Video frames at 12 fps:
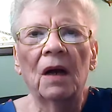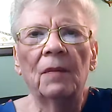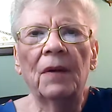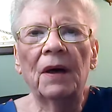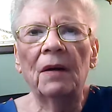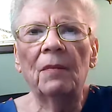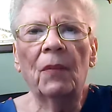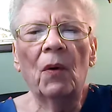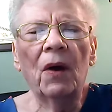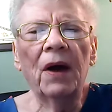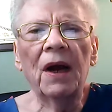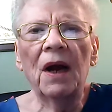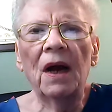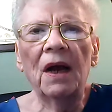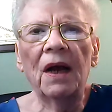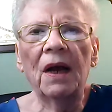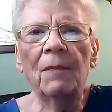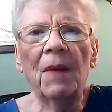But boy,
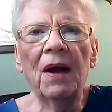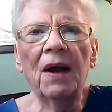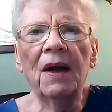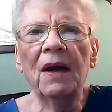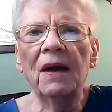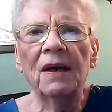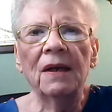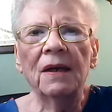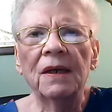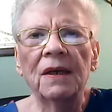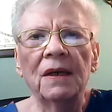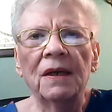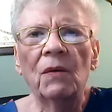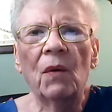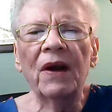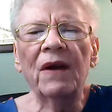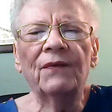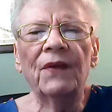in my
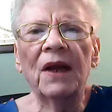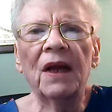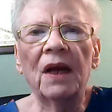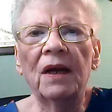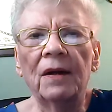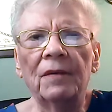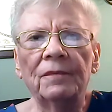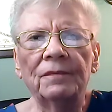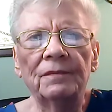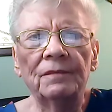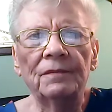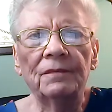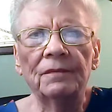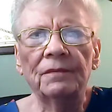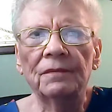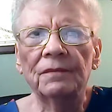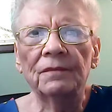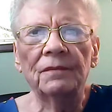way of thinking,
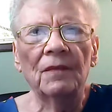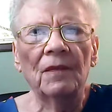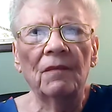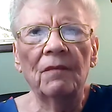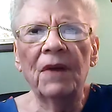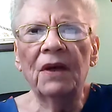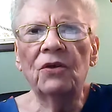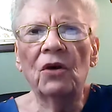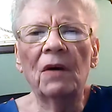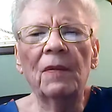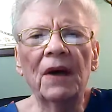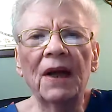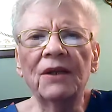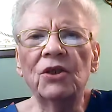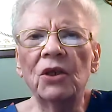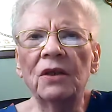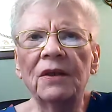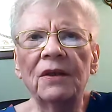midterm
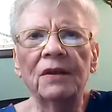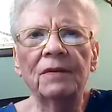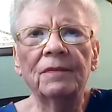elections,